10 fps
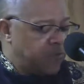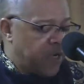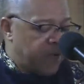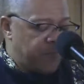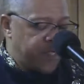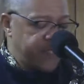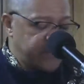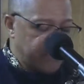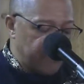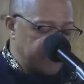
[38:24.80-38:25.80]
while money
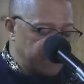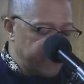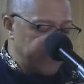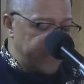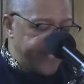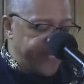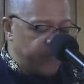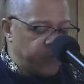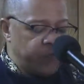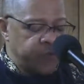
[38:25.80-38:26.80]
talks real
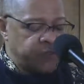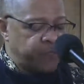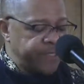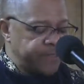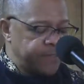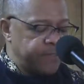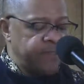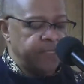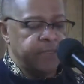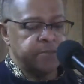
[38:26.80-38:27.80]
loud with respects to
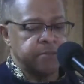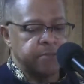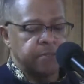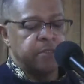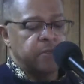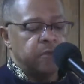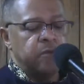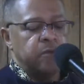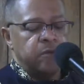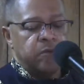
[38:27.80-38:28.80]
things.
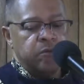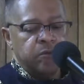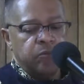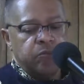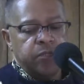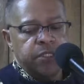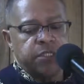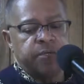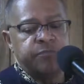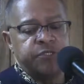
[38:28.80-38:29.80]
Amen. When it
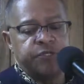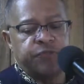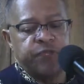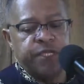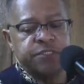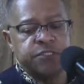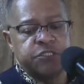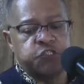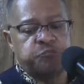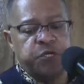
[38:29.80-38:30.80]
comes to the things of
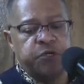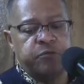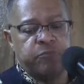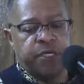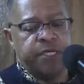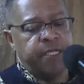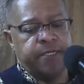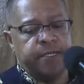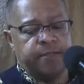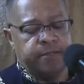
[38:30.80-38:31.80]
the spirit, money
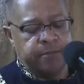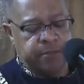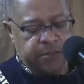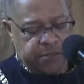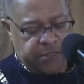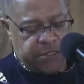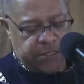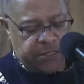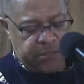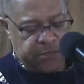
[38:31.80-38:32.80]
ain't got nothing to say.
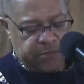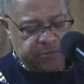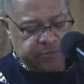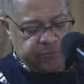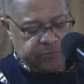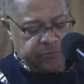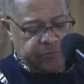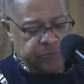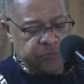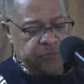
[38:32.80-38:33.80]
Talk about it.
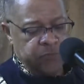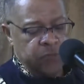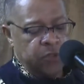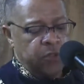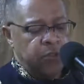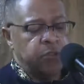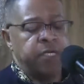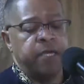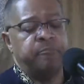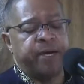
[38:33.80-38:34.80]
You
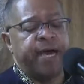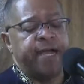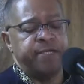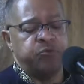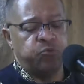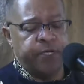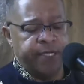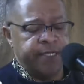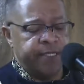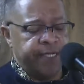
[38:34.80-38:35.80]
can't buy your
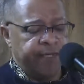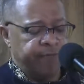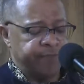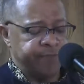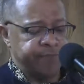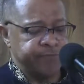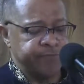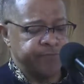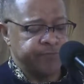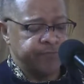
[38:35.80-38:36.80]
way into heaven. That's
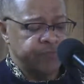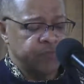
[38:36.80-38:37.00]
right.